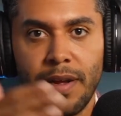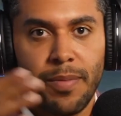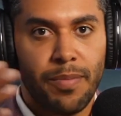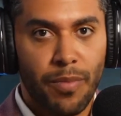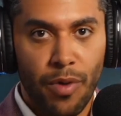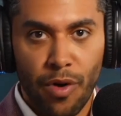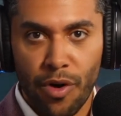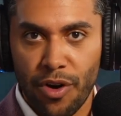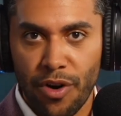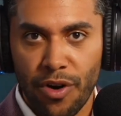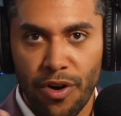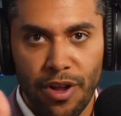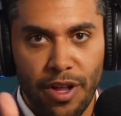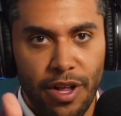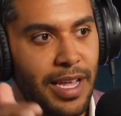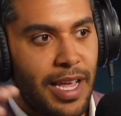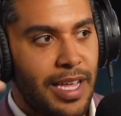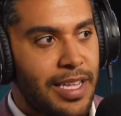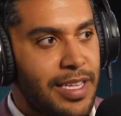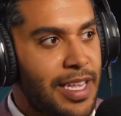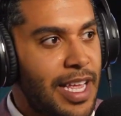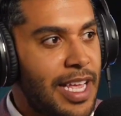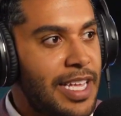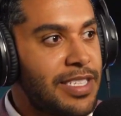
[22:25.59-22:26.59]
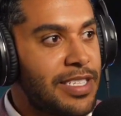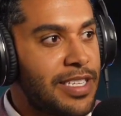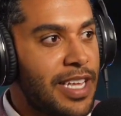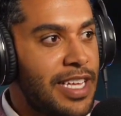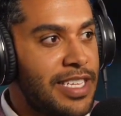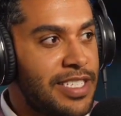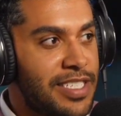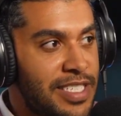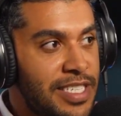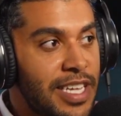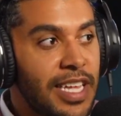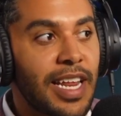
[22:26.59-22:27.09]
murder,
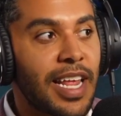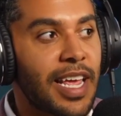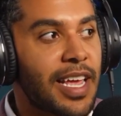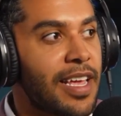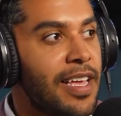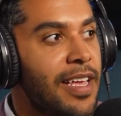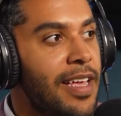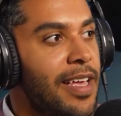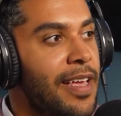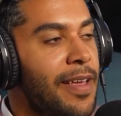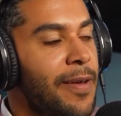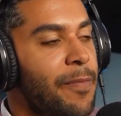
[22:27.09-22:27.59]
is sinning.